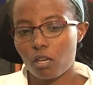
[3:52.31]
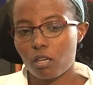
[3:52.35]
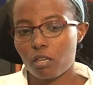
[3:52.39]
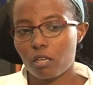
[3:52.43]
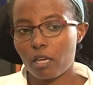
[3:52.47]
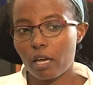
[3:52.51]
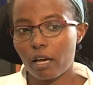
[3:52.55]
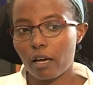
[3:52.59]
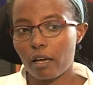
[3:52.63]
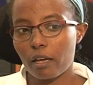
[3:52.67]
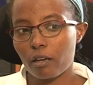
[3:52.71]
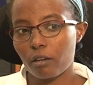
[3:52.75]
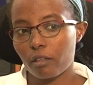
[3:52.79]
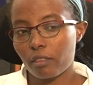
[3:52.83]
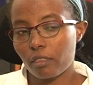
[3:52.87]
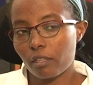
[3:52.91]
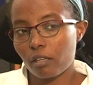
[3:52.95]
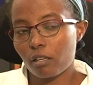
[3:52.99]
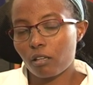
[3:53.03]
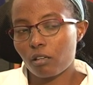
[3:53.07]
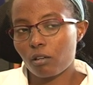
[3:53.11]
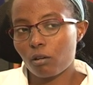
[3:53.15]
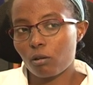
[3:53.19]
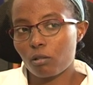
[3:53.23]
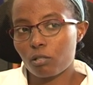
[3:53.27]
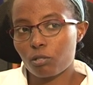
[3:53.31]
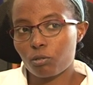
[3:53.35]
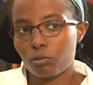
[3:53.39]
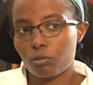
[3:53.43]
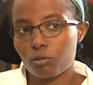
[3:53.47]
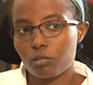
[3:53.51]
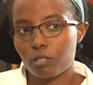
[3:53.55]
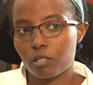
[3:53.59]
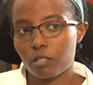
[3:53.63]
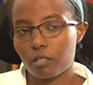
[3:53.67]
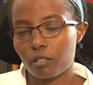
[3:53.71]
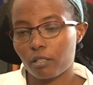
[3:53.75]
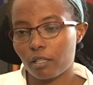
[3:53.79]
Yeah, and I think also
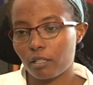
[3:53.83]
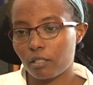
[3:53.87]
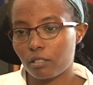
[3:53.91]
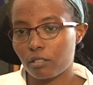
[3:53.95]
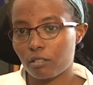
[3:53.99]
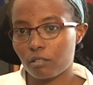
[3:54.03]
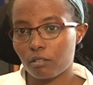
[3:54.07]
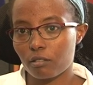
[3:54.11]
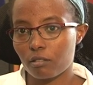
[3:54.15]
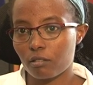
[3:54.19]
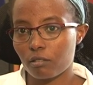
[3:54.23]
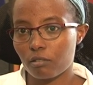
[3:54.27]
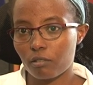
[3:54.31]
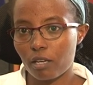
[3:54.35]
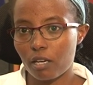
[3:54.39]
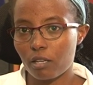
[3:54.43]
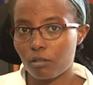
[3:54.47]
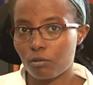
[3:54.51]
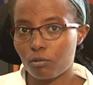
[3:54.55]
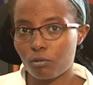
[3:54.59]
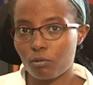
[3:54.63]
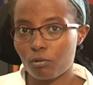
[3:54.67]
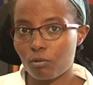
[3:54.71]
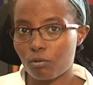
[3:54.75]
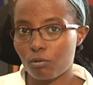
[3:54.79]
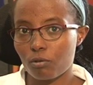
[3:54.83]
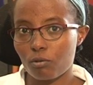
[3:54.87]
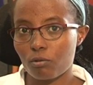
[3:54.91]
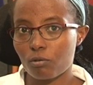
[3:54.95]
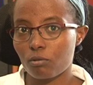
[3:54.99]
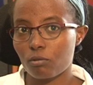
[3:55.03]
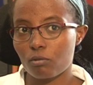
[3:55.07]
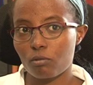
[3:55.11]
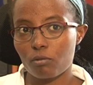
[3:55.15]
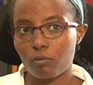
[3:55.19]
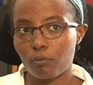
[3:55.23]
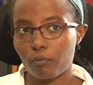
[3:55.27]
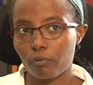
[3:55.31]
generally just try to
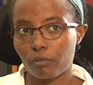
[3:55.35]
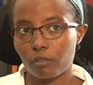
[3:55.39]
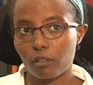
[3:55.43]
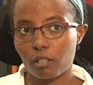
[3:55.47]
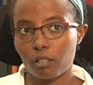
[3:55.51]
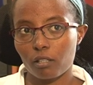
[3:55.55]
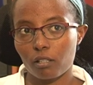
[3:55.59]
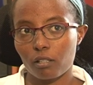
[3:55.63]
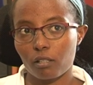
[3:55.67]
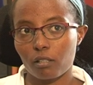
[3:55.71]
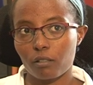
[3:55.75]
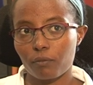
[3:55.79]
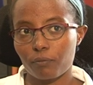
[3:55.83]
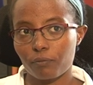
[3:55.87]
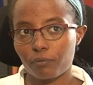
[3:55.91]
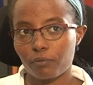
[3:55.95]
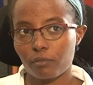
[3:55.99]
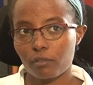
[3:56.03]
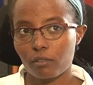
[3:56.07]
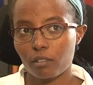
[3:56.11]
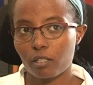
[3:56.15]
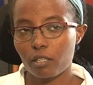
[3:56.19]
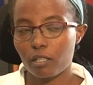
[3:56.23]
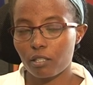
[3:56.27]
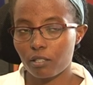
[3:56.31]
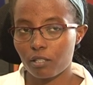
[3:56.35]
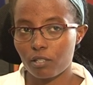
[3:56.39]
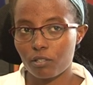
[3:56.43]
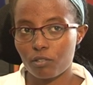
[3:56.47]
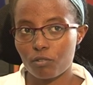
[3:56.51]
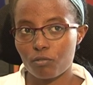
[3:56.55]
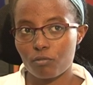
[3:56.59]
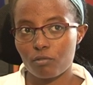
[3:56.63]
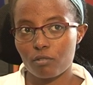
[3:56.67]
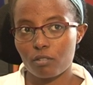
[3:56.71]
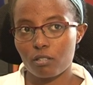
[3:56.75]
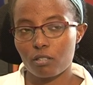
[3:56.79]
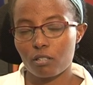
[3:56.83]
grow the
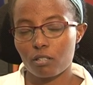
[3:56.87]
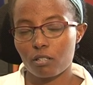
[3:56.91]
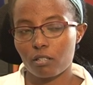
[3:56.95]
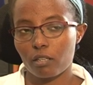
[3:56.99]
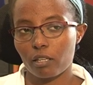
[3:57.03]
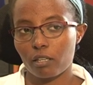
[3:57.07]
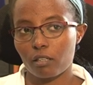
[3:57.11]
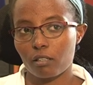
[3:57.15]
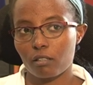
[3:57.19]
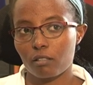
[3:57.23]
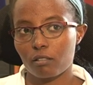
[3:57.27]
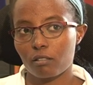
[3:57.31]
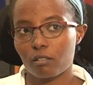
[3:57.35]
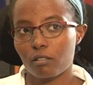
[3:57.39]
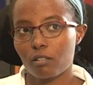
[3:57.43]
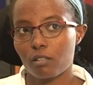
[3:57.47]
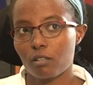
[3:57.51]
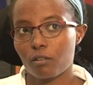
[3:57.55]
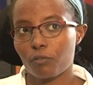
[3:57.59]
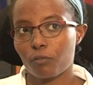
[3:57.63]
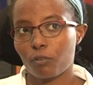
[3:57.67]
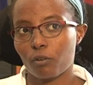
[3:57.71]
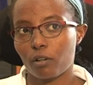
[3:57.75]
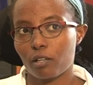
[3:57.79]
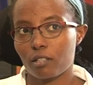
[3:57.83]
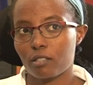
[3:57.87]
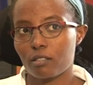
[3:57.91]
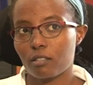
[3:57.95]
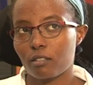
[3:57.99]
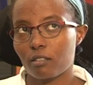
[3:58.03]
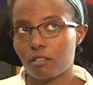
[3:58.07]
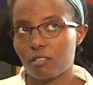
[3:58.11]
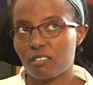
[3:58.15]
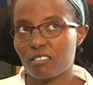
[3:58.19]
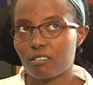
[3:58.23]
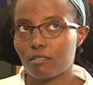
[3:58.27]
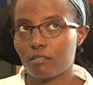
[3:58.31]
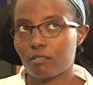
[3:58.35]
industry, like focusing